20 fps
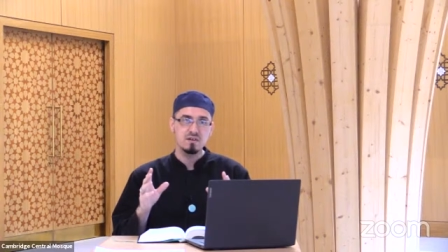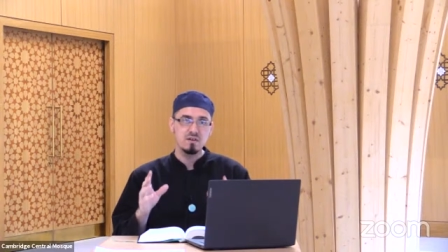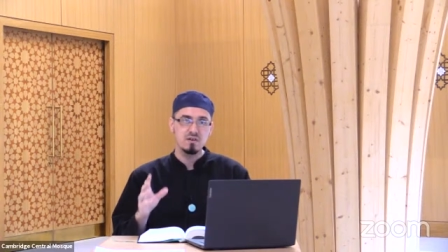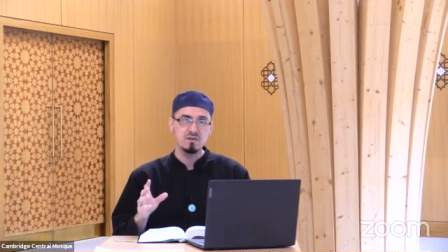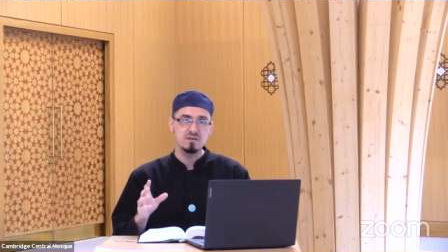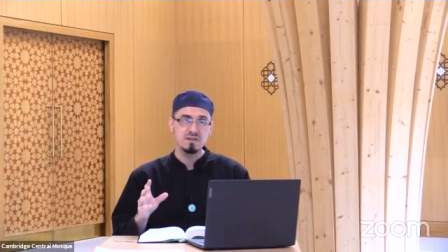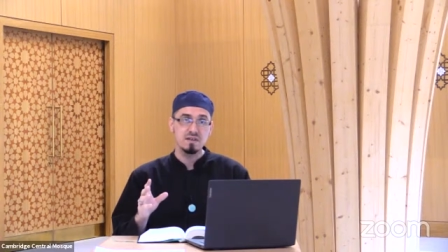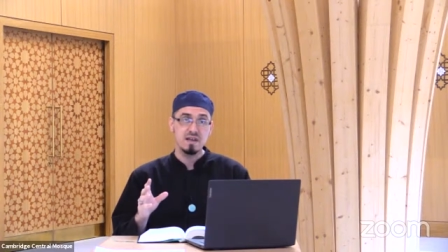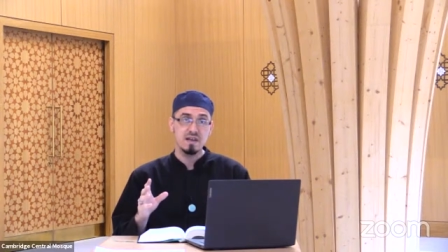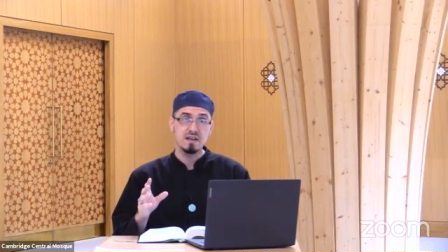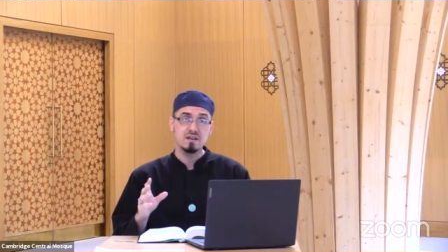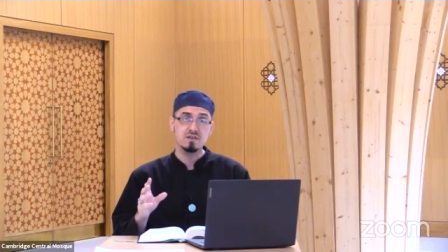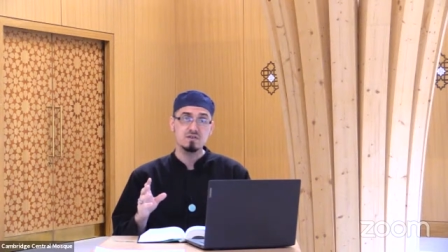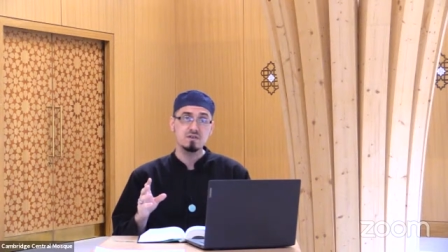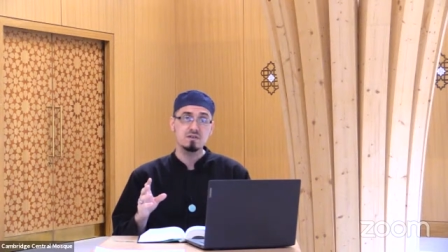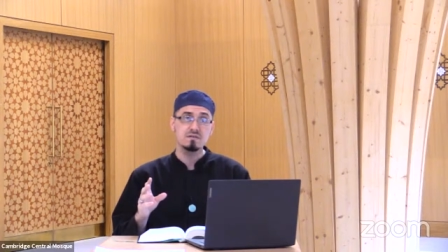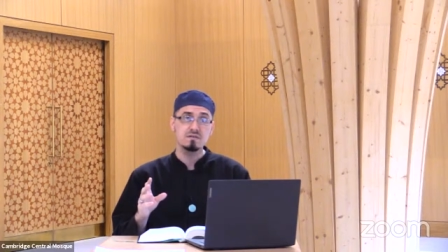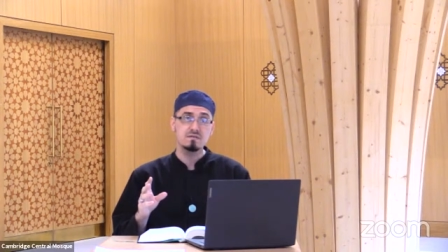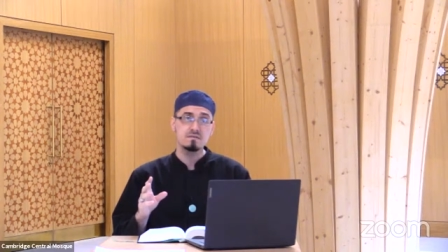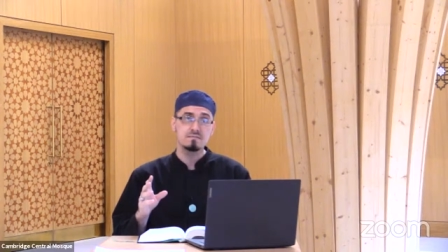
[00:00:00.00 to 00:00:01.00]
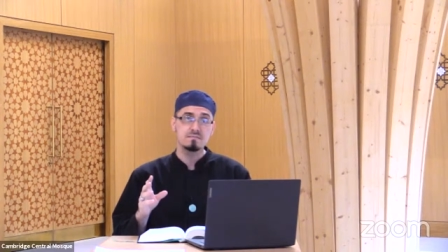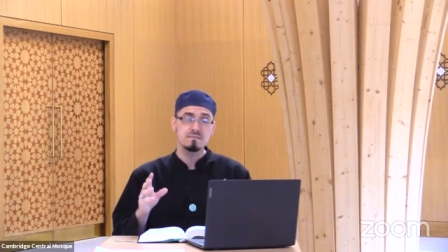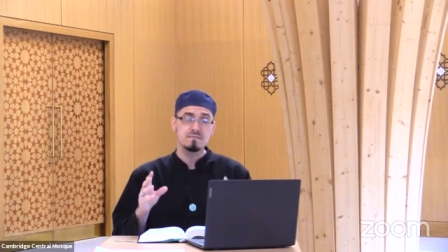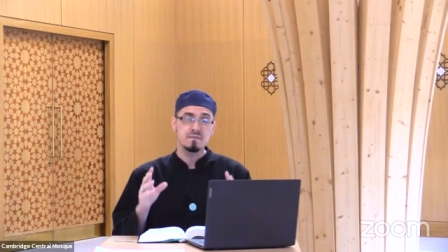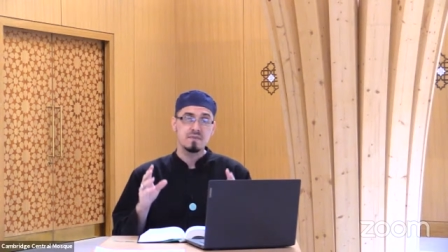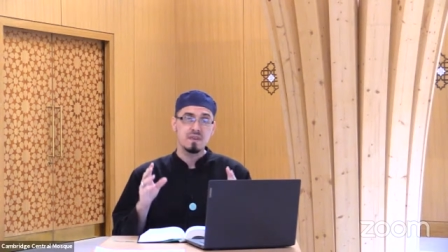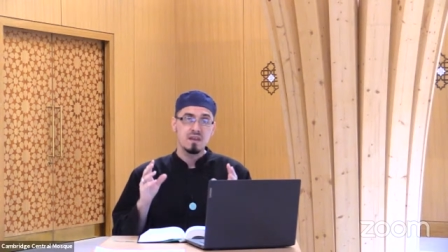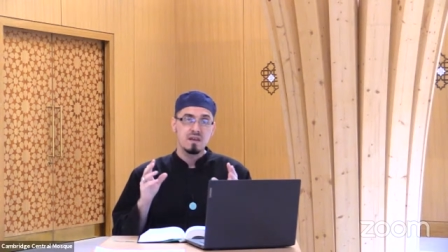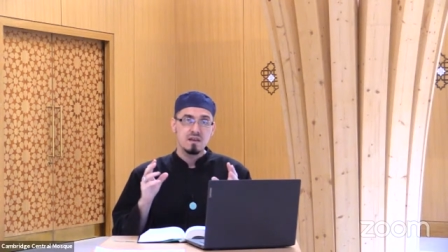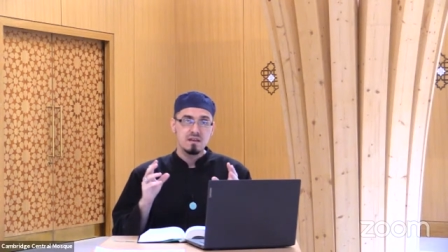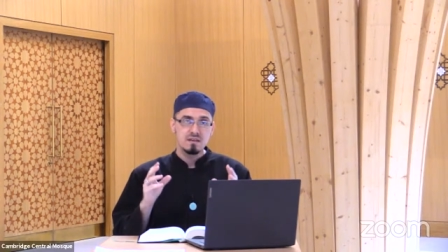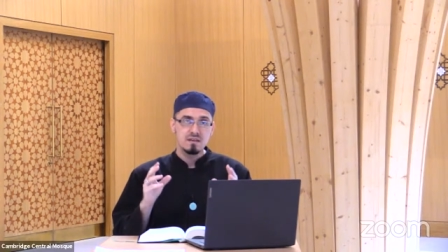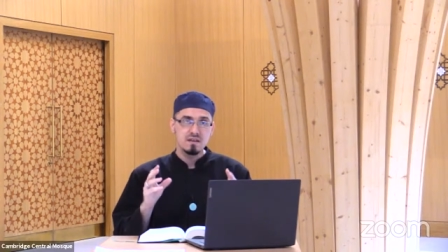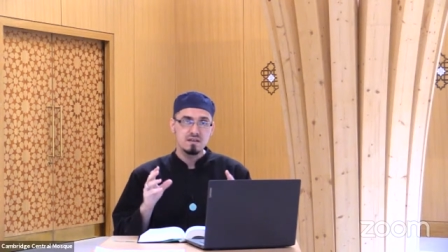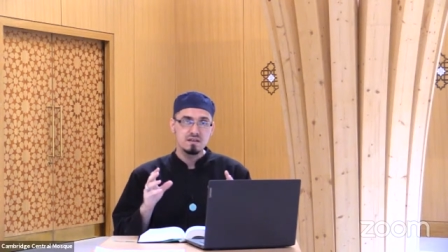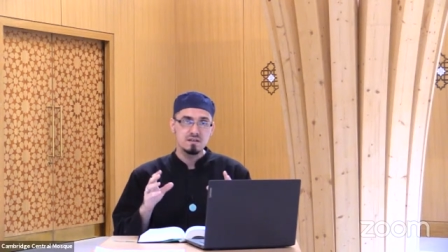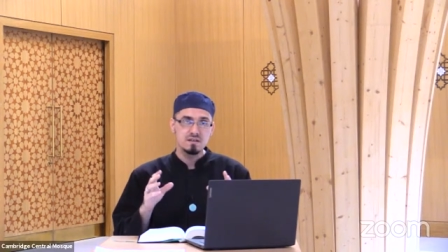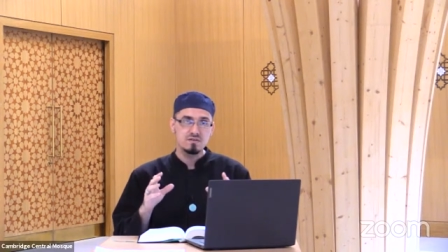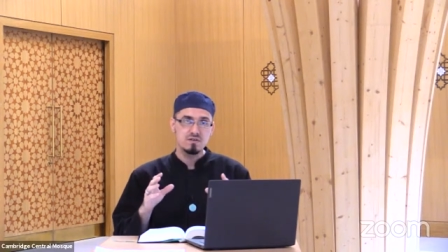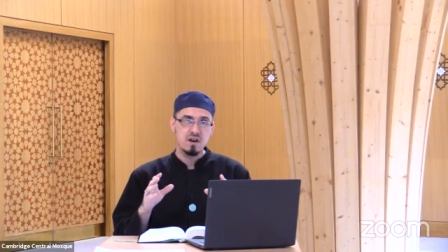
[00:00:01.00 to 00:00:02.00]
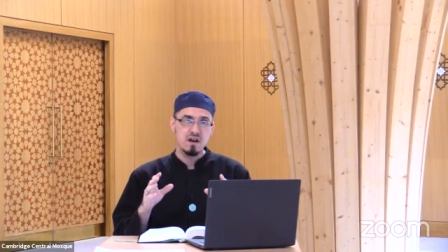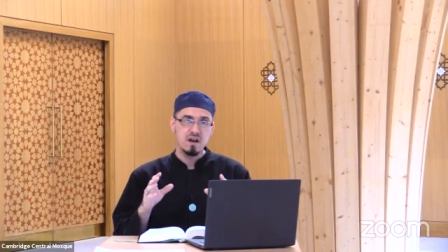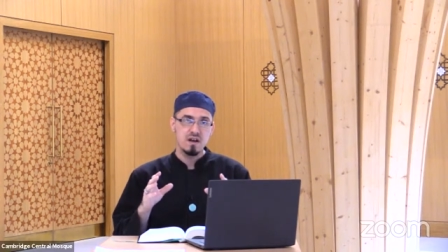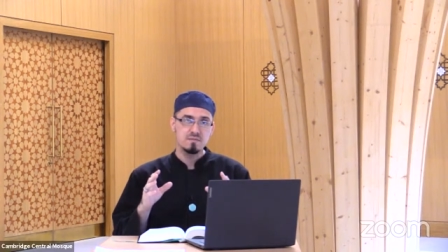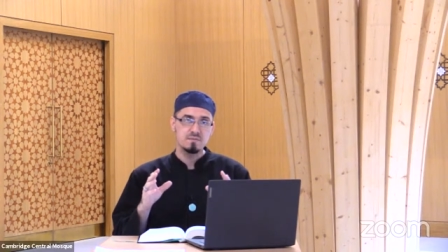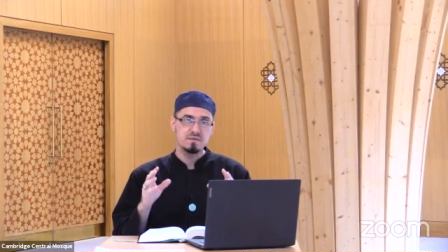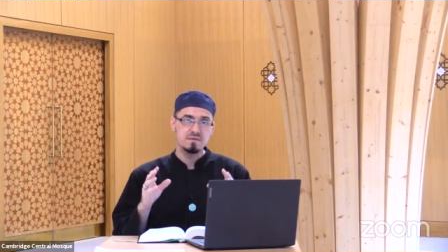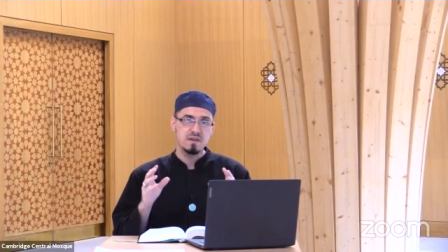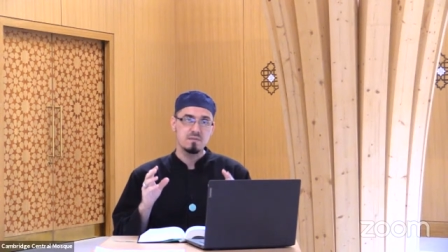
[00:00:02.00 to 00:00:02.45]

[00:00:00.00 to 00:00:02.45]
and long sections, describes